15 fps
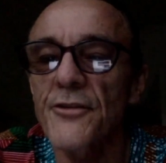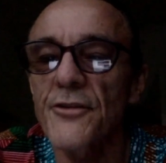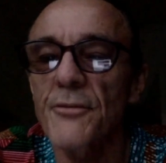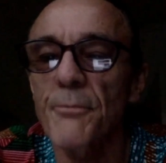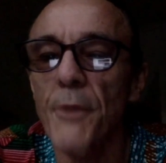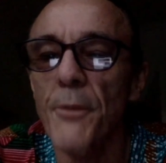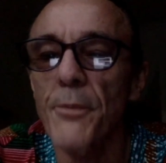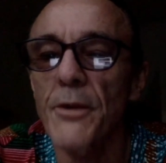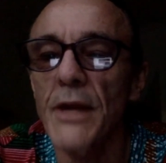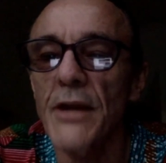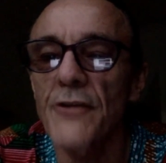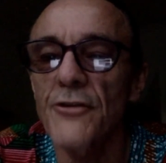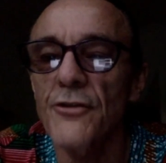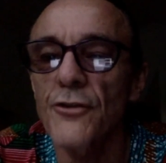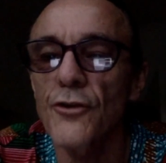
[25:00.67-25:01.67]
in
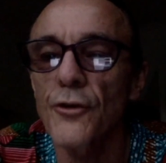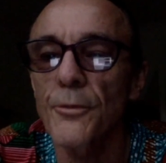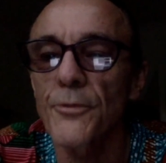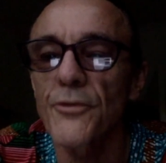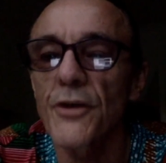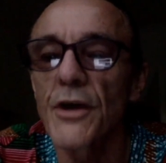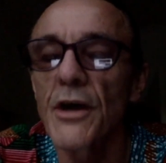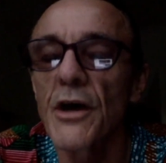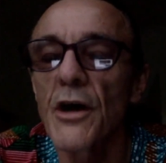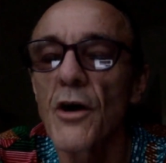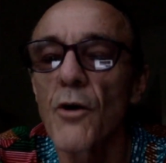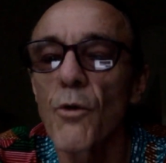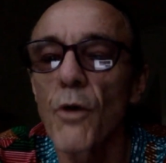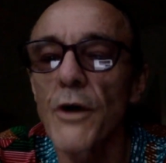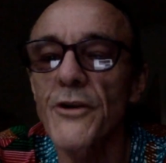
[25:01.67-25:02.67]
population groups.
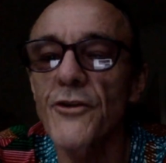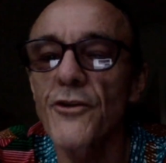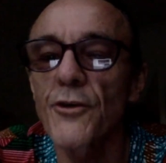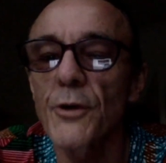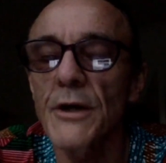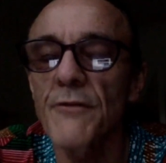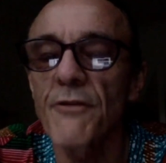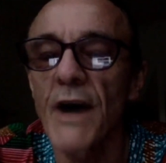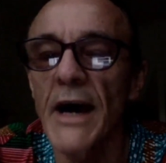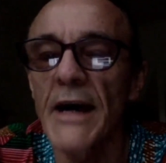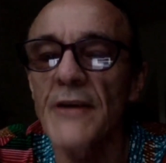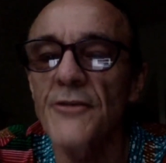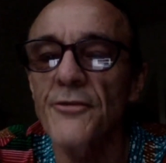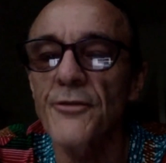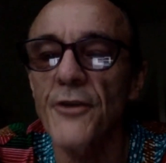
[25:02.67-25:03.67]
what do you
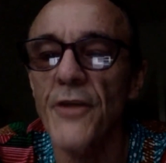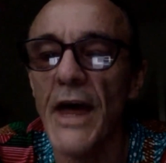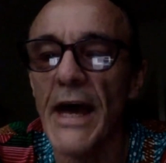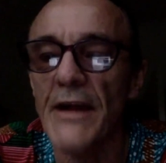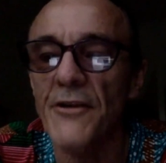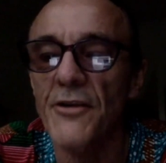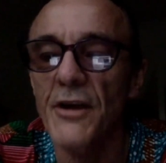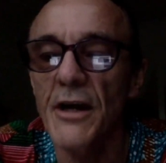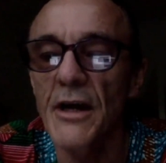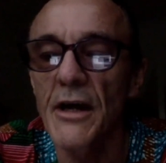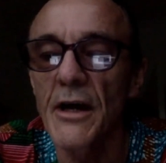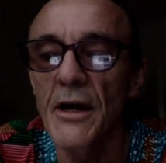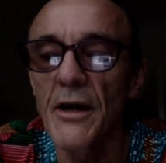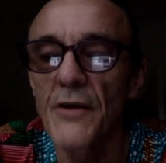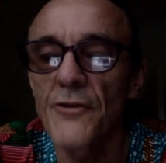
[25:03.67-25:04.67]
advise for that?
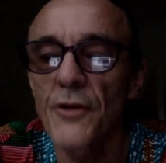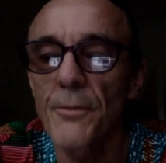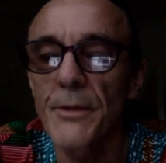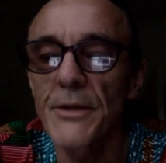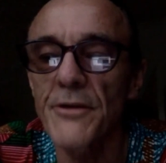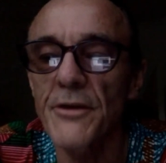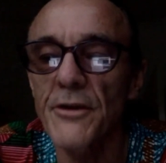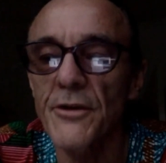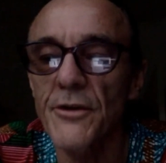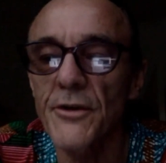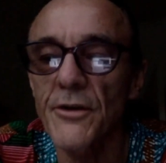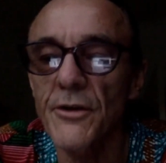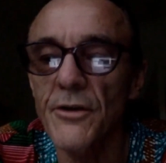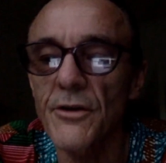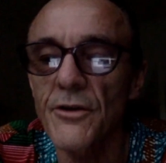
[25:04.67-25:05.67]
So Peter
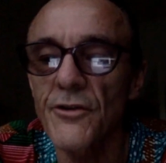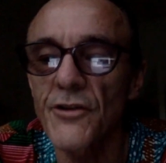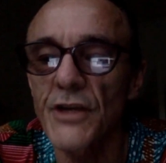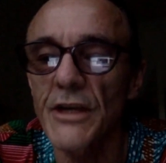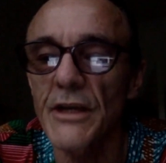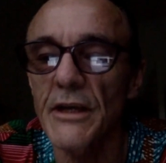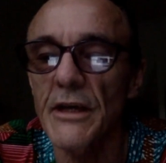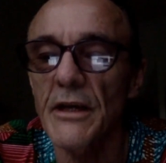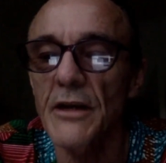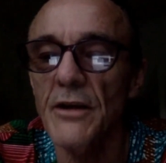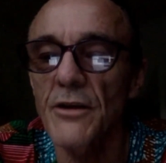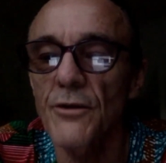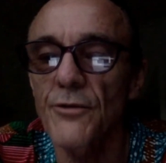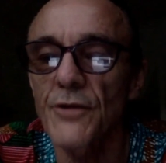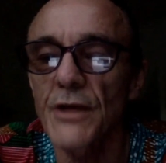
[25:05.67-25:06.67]
G,
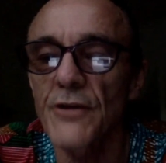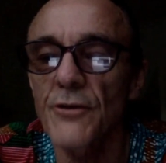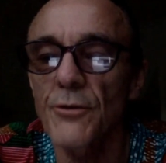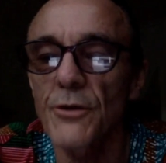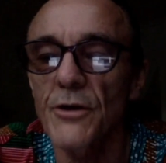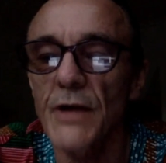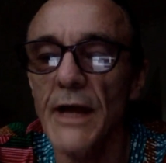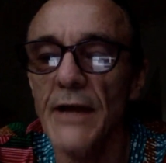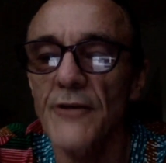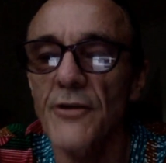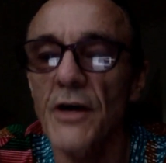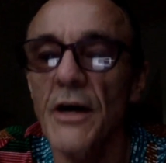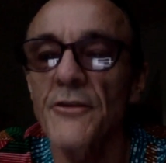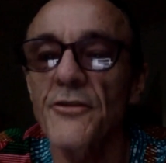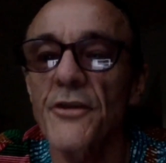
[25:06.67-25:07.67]
you said you would like to
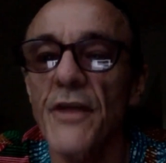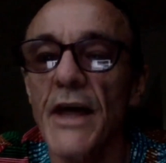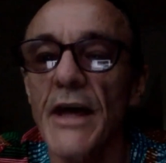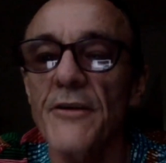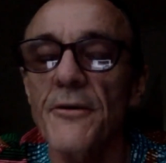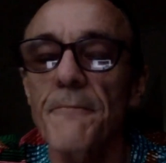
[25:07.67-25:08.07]
answer that.